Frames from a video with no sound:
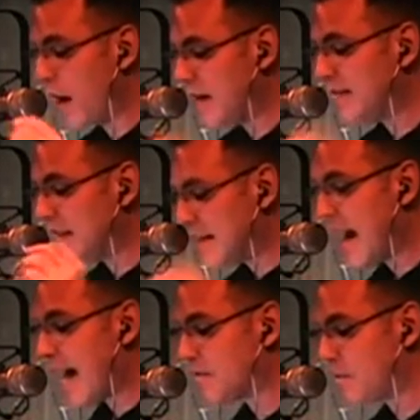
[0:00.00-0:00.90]
wasted
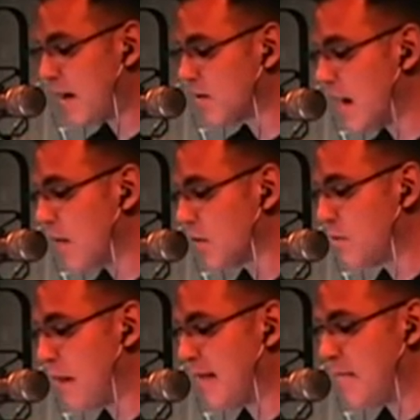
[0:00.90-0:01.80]
taxpayer dollars
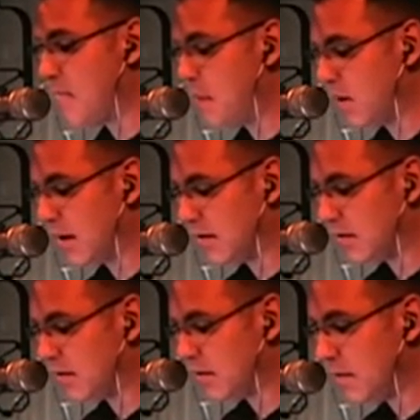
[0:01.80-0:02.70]
by the
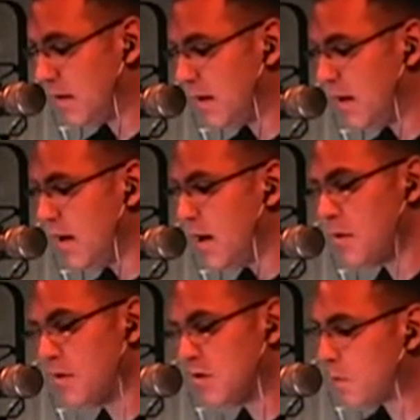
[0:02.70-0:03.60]
billions.
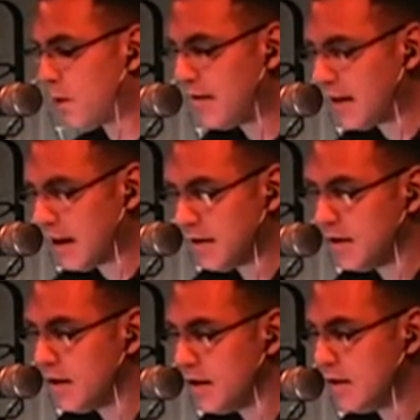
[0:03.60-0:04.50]
But Mr. President,
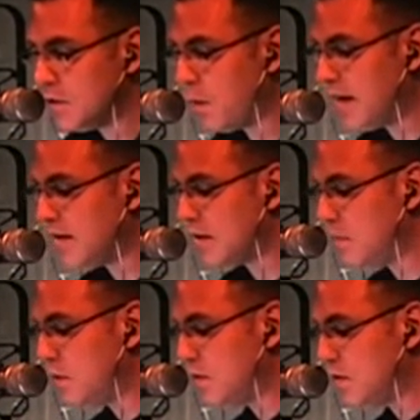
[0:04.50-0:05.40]
this waste and
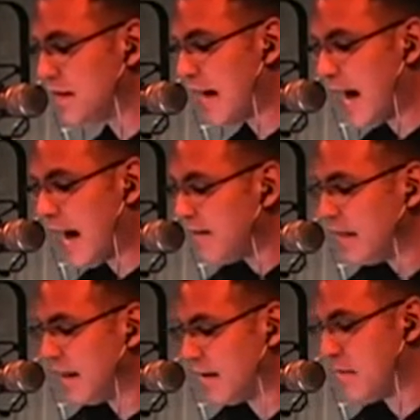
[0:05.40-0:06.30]
abuse is not
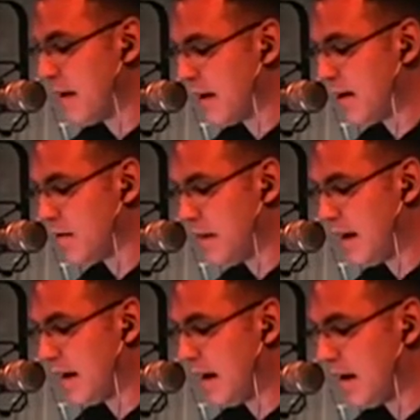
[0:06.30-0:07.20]
isolated to Medicare and
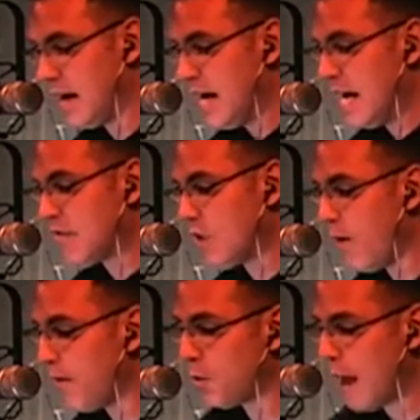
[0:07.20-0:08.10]
Medicaid. It's
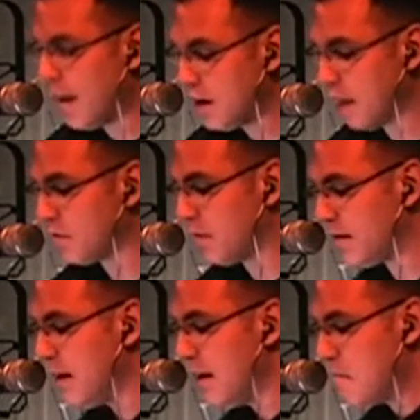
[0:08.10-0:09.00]
all throughout
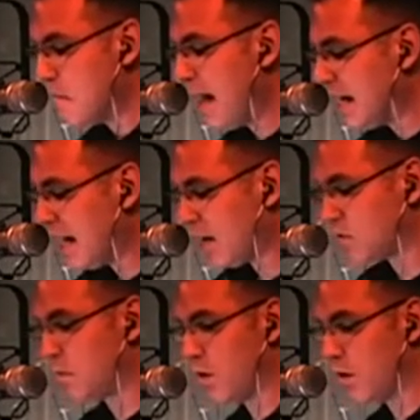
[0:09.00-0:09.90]
government. Medicare's
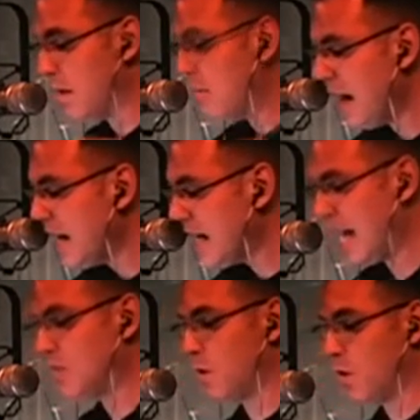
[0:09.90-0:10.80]
broke.
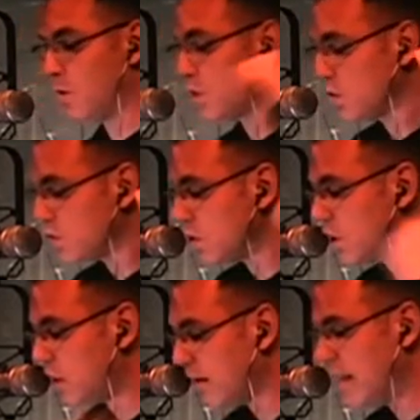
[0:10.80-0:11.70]
Medicaid's broke. Social
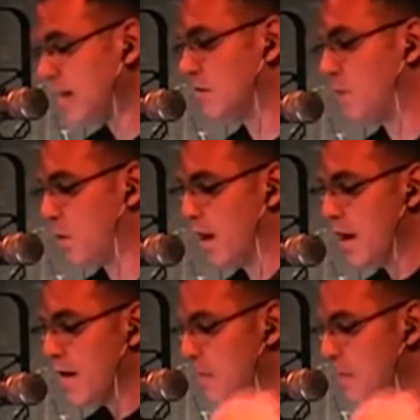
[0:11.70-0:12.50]
Security is broke.